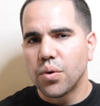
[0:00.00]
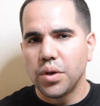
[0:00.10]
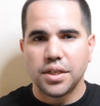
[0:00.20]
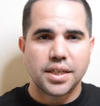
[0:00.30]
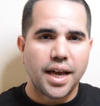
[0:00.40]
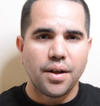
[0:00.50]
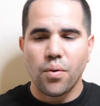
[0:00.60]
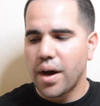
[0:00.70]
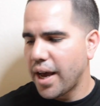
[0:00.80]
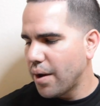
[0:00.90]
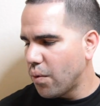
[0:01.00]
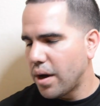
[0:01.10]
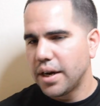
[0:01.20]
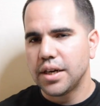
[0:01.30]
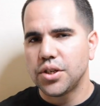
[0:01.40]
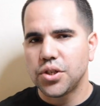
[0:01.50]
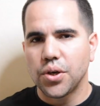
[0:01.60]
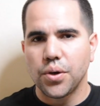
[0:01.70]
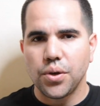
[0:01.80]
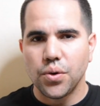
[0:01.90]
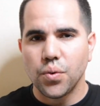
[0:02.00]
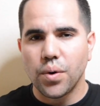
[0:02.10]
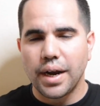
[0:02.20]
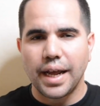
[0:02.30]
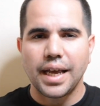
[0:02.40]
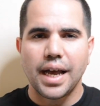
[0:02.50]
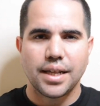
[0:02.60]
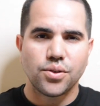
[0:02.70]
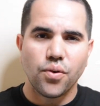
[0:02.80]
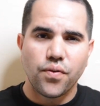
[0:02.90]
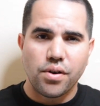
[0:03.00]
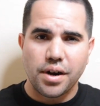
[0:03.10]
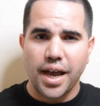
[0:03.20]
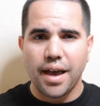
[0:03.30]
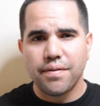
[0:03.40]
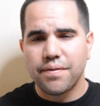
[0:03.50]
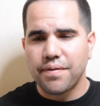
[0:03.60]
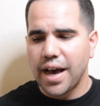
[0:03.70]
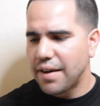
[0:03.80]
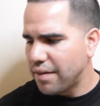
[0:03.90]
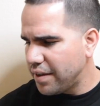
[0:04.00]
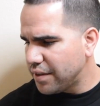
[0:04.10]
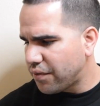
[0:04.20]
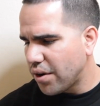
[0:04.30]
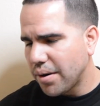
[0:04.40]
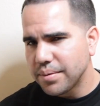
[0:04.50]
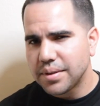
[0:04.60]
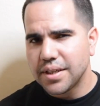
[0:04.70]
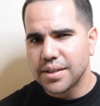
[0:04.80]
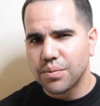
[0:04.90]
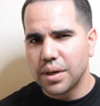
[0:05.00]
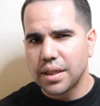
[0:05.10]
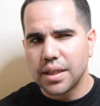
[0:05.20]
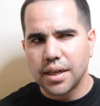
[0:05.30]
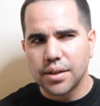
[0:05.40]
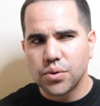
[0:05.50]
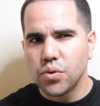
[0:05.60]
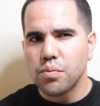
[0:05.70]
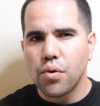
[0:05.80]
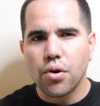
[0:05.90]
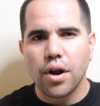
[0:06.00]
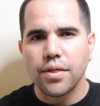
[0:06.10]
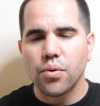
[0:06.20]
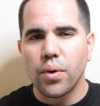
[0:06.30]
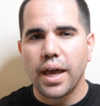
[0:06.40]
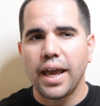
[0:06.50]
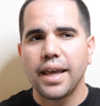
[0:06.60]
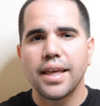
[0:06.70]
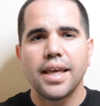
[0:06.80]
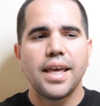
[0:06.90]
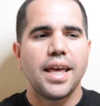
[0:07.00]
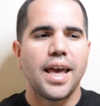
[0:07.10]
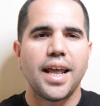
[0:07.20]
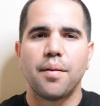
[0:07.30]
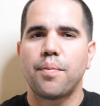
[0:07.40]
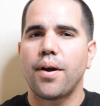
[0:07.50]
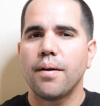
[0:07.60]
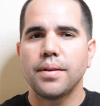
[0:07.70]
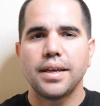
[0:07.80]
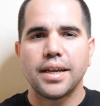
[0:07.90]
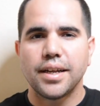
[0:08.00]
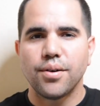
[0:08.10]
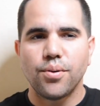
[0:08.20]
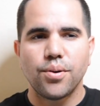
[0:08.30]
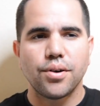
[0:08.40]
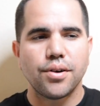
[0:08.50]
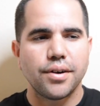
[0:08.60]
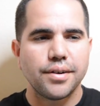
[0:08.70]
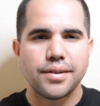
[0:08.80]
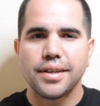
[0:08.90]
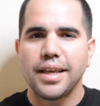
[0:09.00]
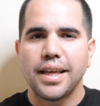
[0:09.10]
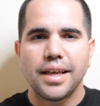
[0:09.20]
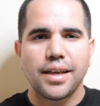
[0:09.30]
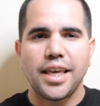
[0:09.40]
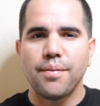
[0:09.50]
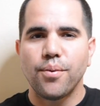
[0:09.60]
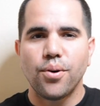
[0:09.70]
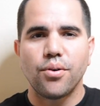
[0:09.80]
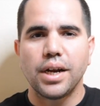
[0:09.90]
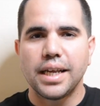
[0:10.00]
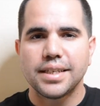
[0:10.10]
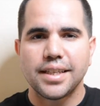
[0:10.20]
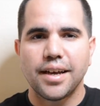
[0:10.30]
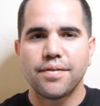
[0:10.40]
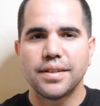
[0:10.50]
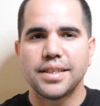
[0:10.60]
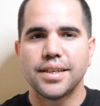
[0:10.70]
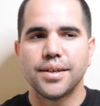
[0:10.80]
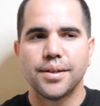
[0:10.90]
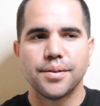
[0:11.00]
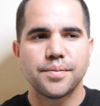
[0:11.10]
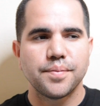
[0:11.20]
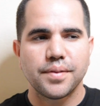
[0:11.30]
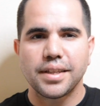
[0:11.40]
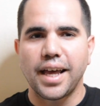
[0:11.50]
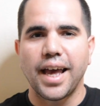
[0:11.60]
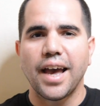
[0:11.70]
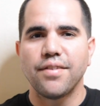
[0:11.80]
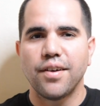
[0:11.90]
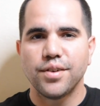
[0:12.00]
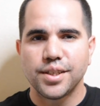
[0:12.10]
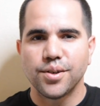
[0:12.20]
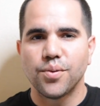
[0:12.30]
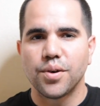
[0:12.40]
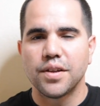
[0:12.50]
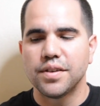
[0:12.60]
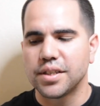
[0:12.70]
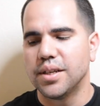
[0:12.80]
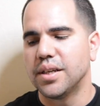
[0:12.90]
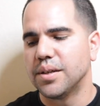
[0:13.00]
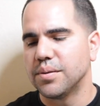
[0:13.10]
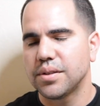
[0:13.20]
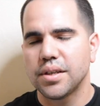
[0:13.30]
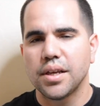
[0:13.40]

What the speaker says: which is kind of why I wanted to show you what I got. So far I have 5 of his fragrances with 2 more on the way, and I'm probably gonna keep ordering his stuff until I have every single one of his colognes.